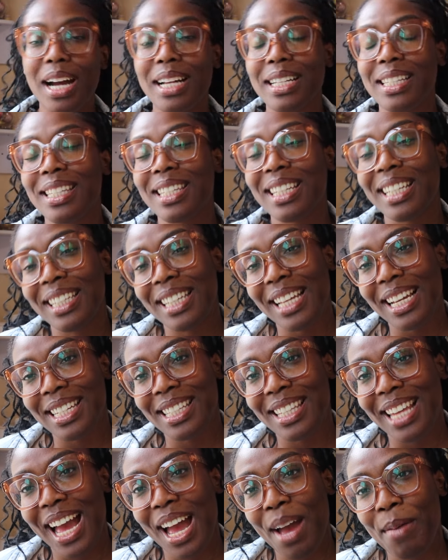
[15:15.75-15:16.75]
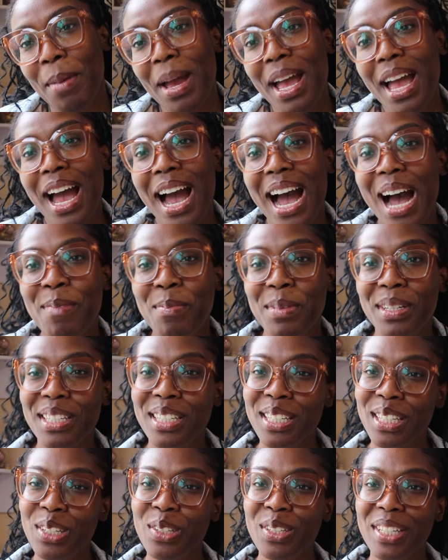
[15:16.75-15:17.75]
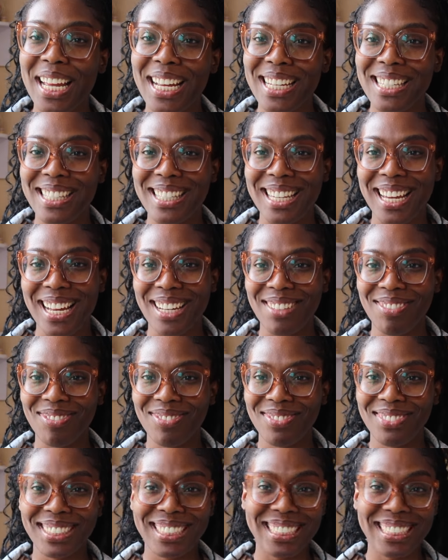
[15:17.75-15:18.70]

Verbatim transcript: Until next time, I'm going to see you next time.